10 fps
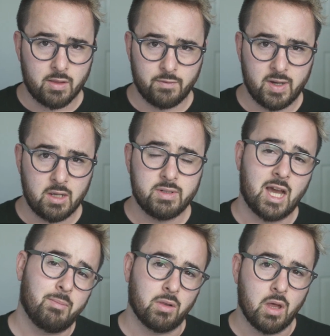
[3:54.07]
of the video
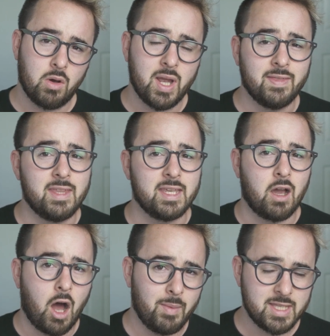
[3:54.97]
down below in the
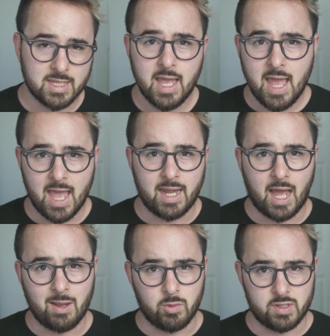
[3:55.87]
comments and
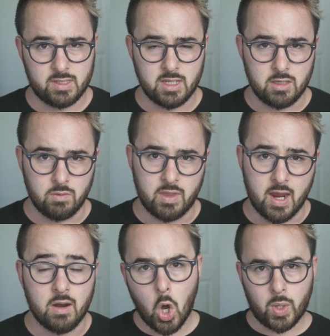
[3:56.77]
I will see you
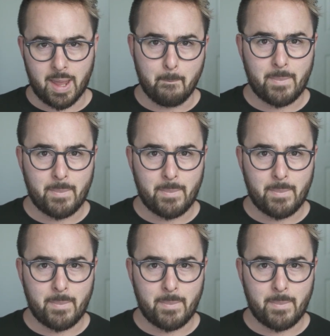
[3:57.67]
there. Okay,